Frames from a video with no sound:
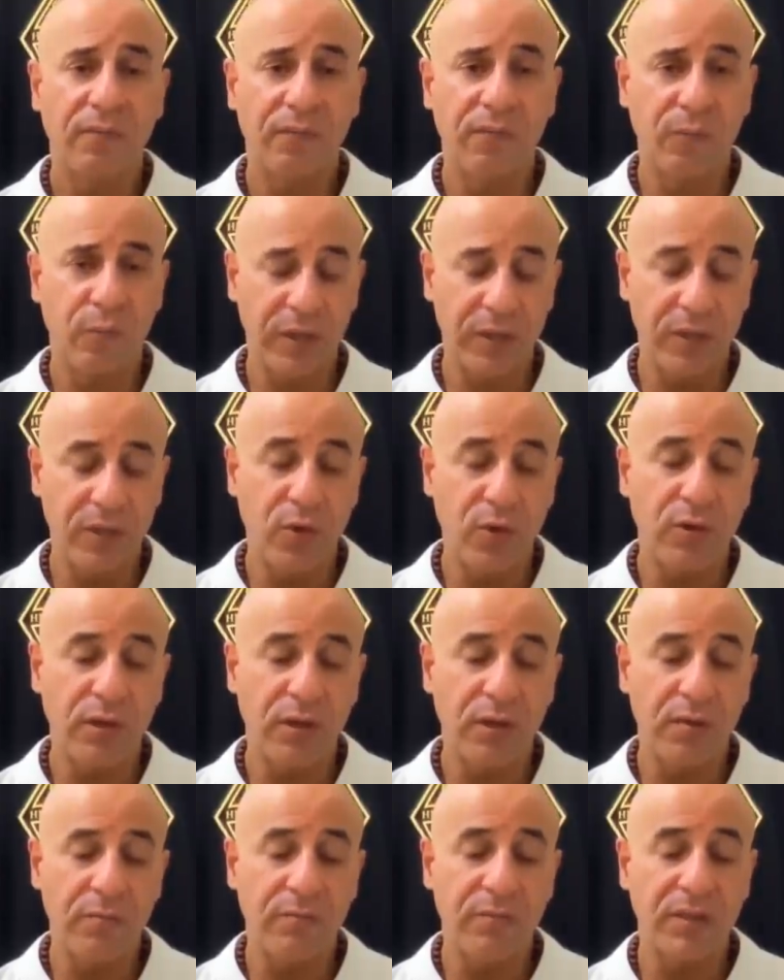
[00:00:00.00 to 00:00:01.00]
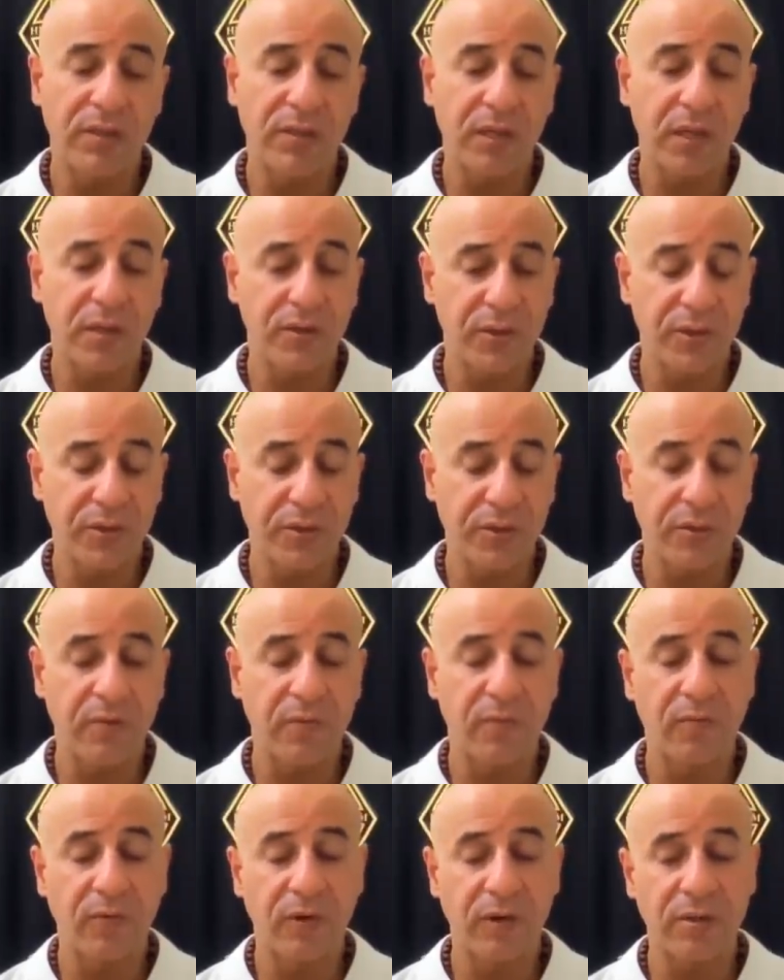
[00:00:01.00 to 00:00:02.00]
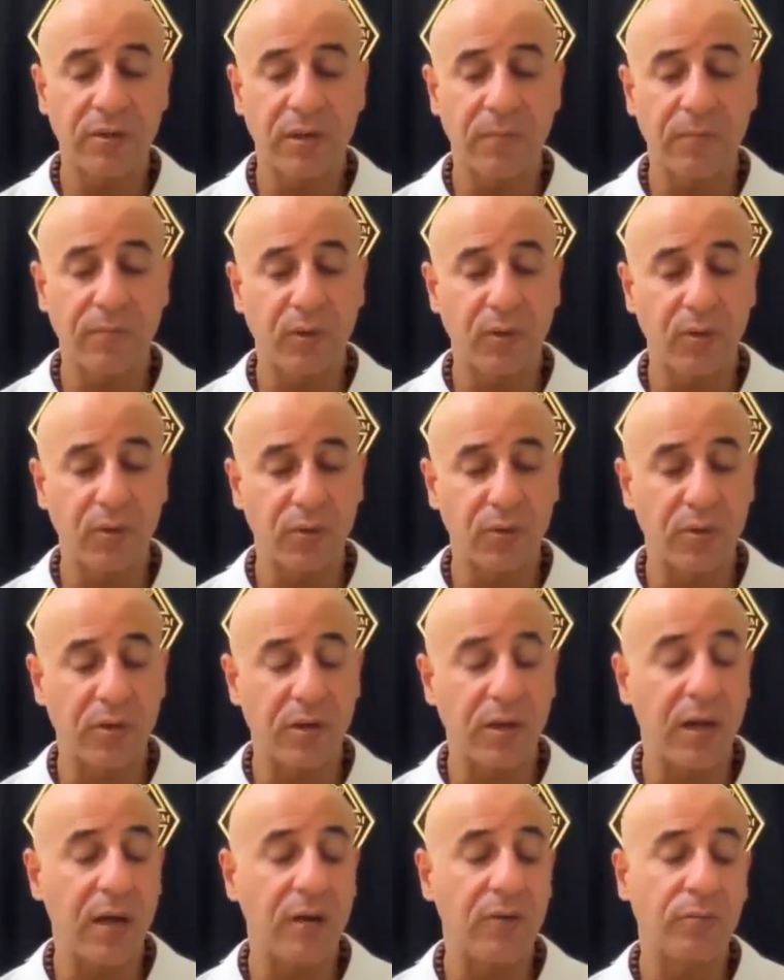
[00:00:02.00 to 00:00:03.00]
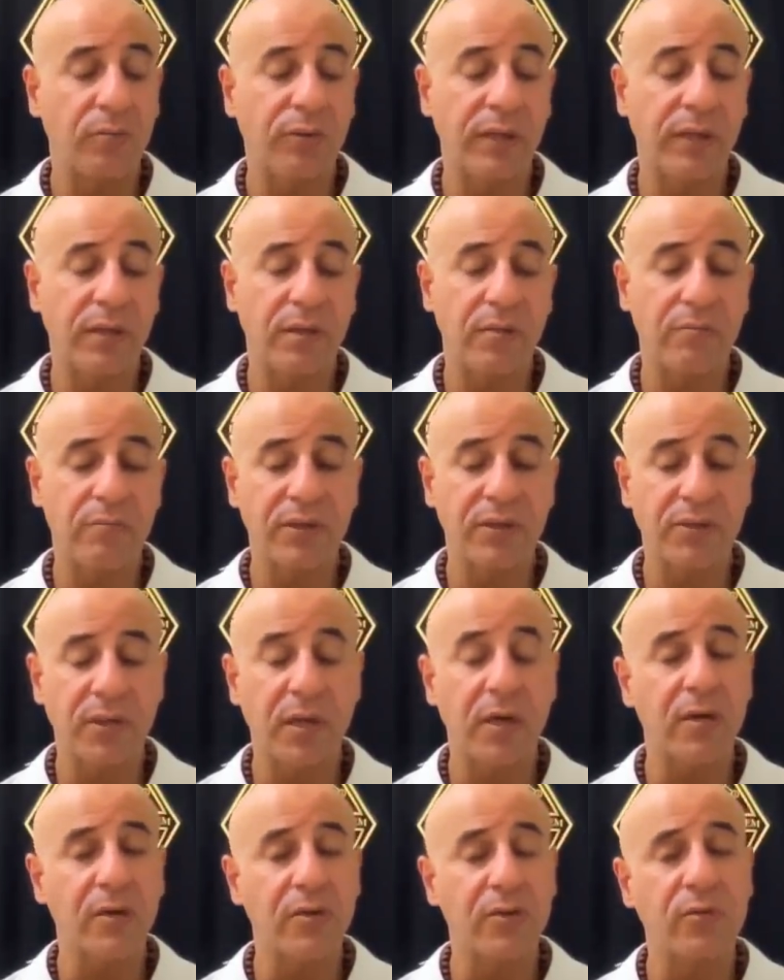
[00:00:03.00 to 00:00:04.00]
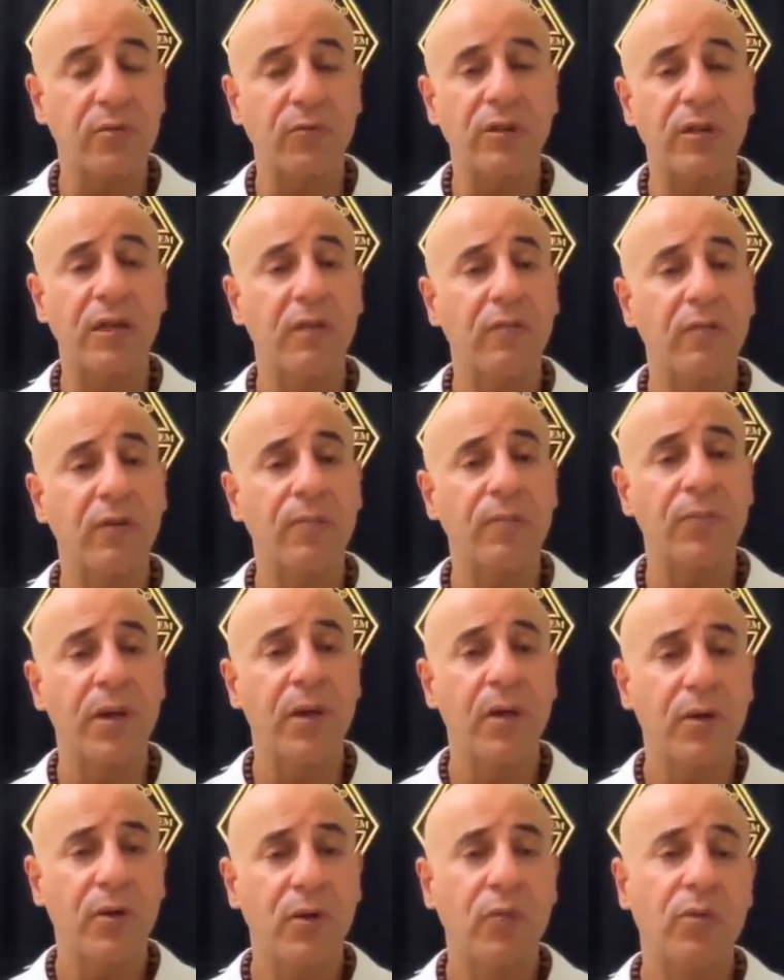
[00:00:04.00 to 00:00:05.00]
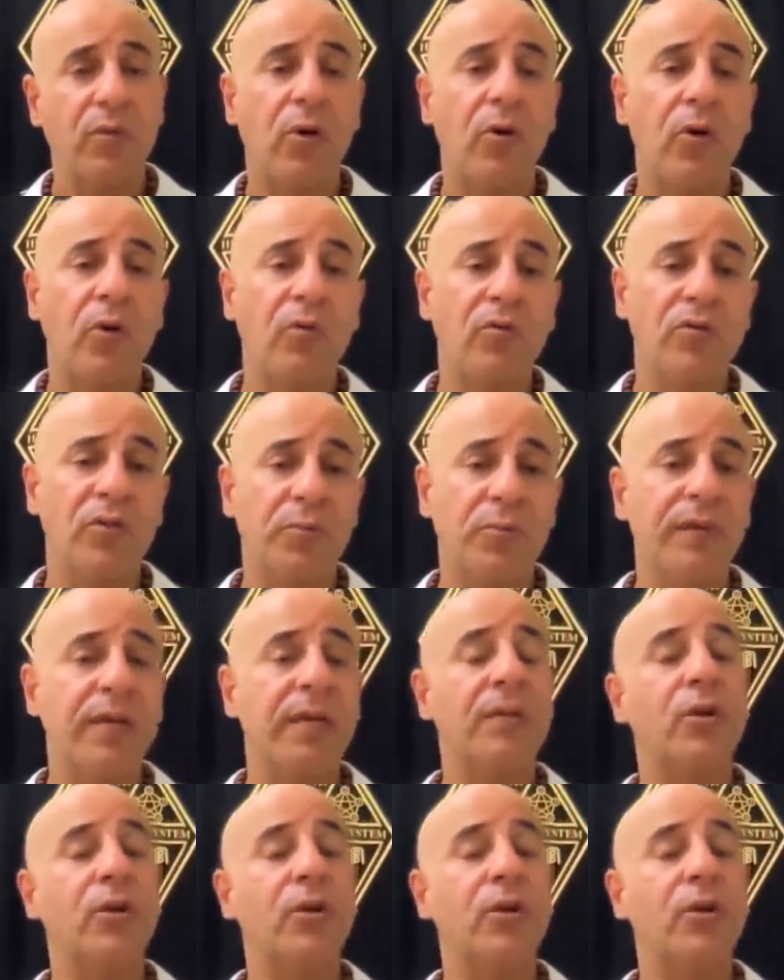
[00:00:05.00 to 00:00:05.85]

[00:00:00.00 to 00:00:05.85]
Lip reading: when you are a massagist, for example, do the chiropractic massage, whatever, you will always be in